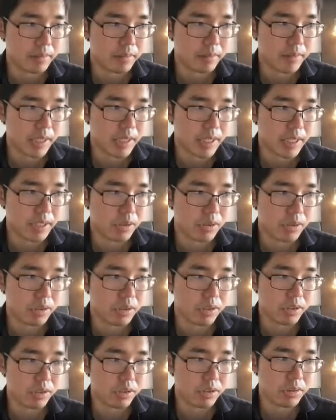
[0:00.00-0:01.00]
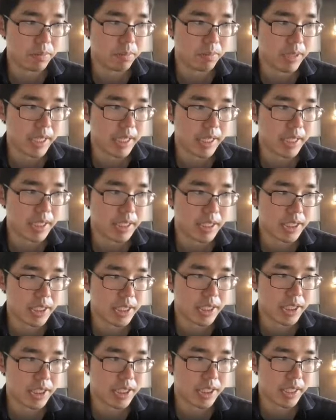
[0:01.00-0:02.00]
introduced by
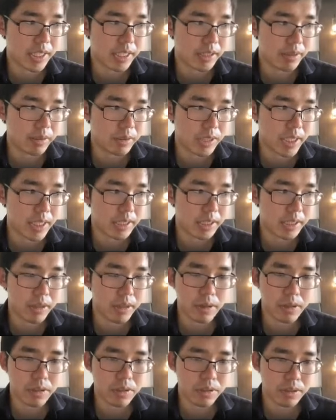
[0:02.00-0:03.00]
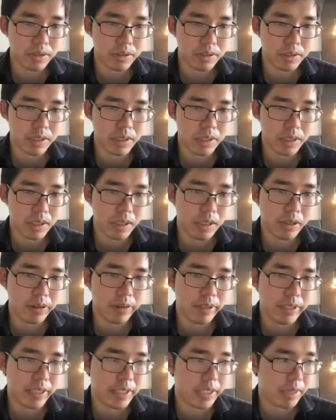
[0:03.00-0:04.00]
Chi-Jin and also his co-authors,
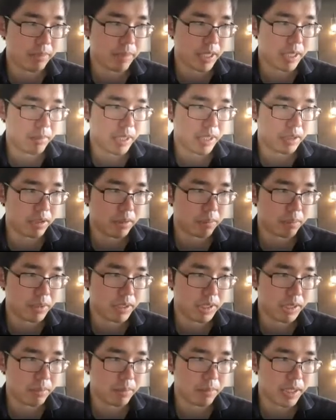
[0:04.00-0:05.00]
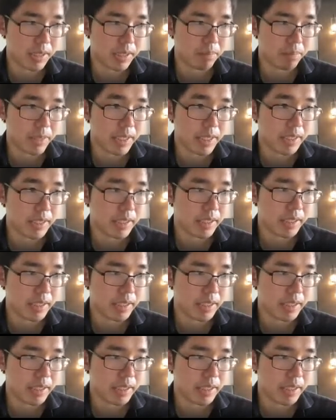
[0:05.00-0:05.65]
or linear Bellman complete MDPs.